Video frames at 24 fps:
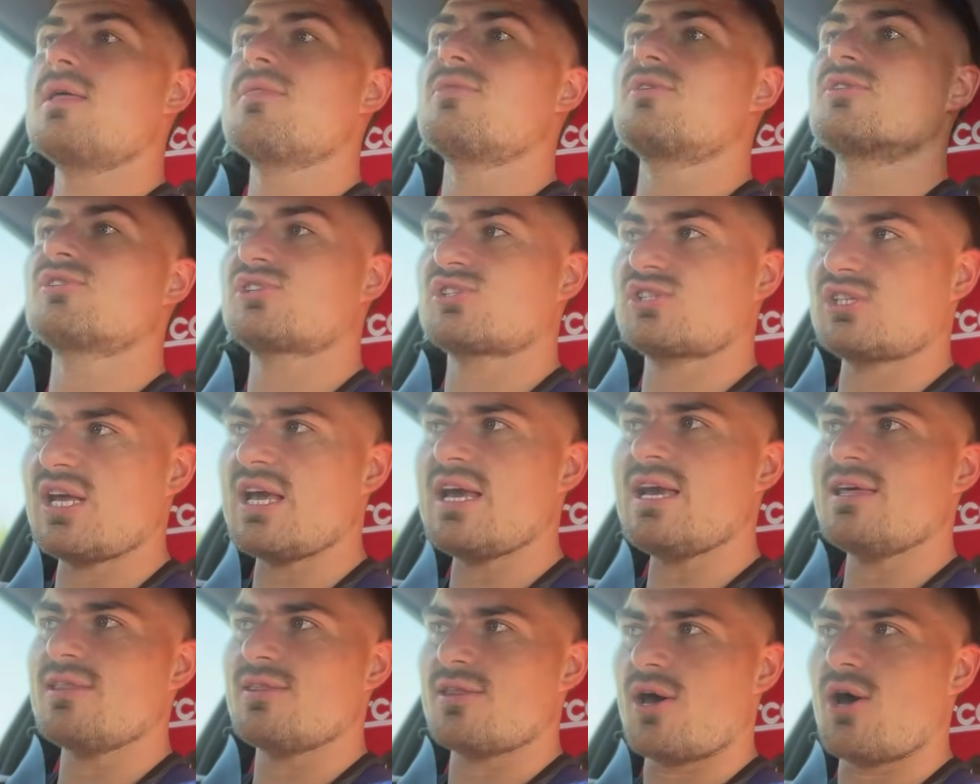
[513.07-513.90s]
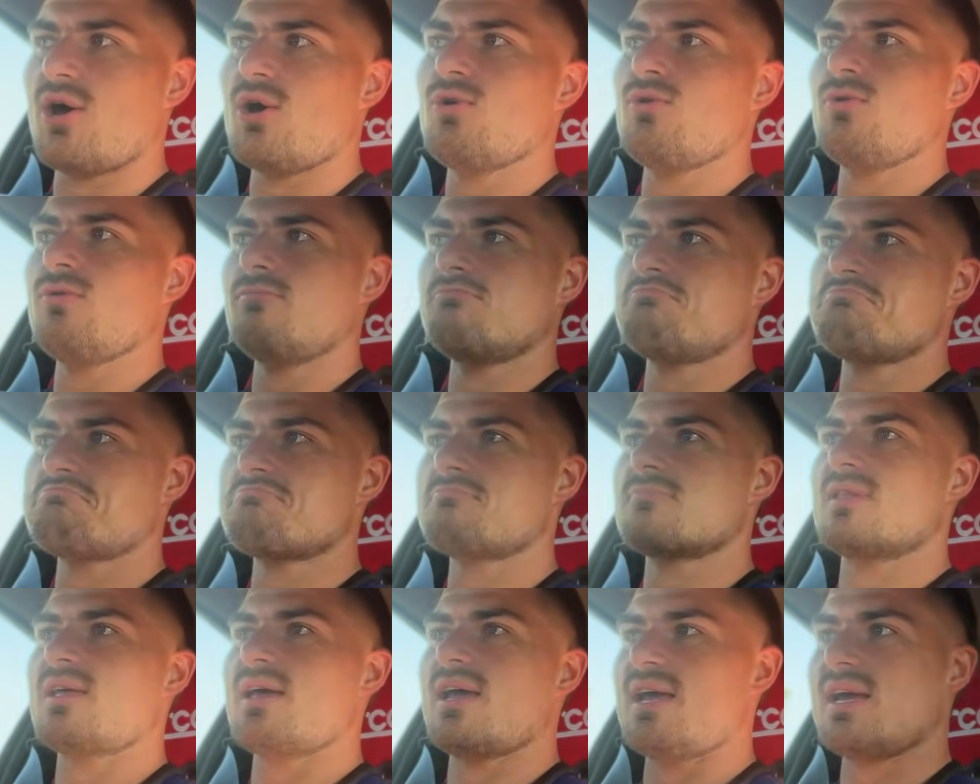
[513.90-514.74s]
The seat though
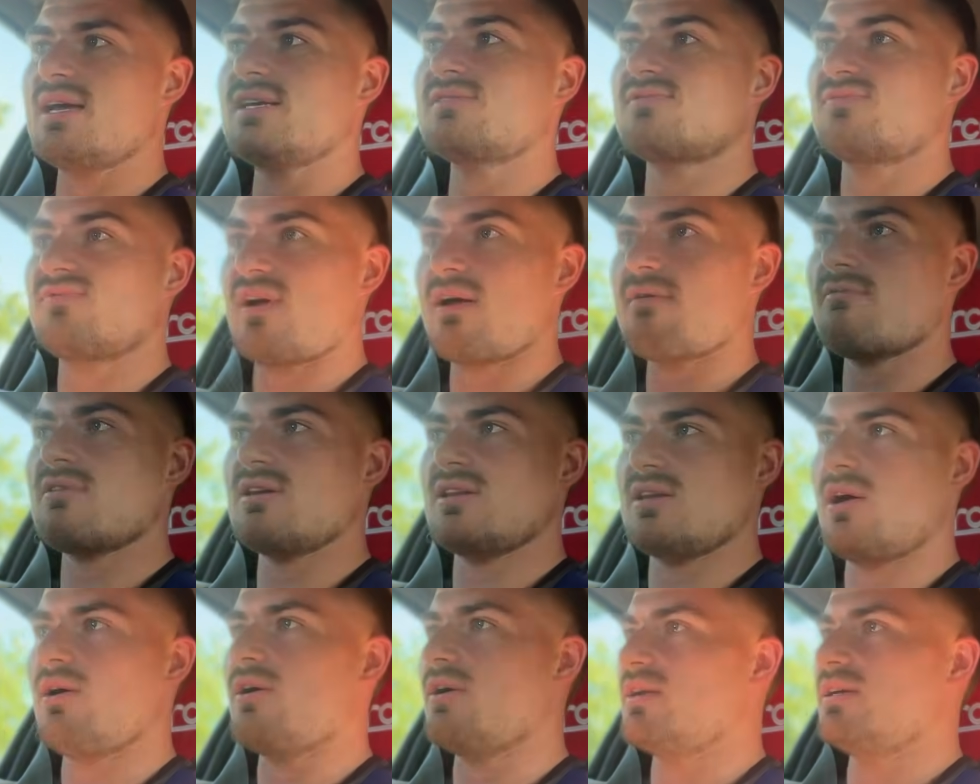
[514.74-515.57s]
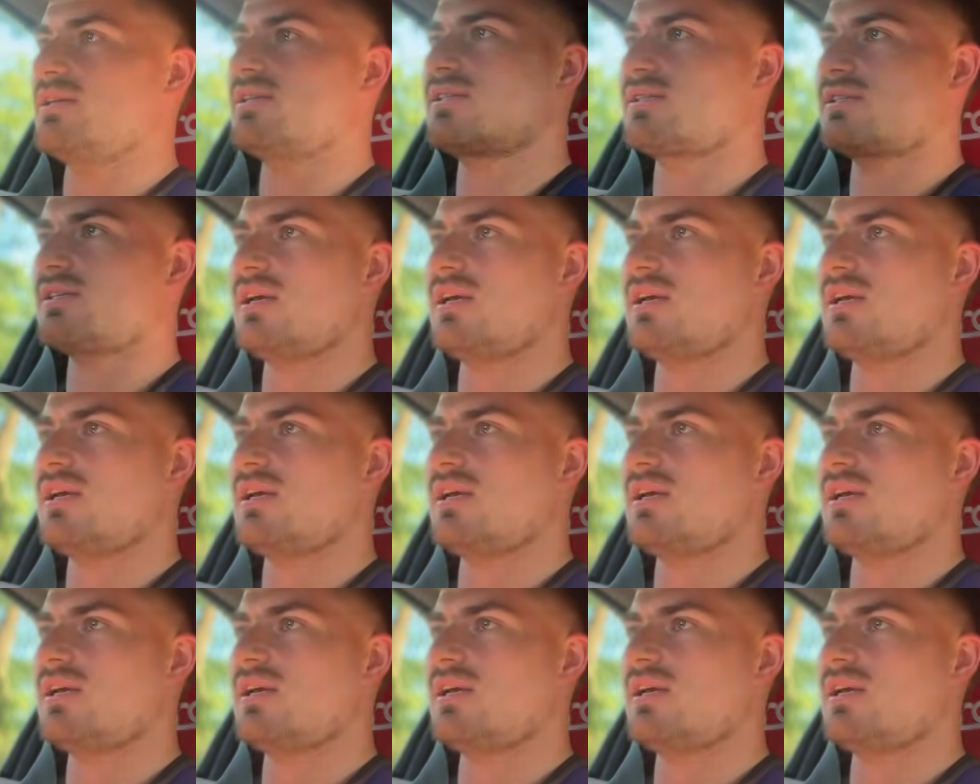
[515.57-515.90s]
is very nice.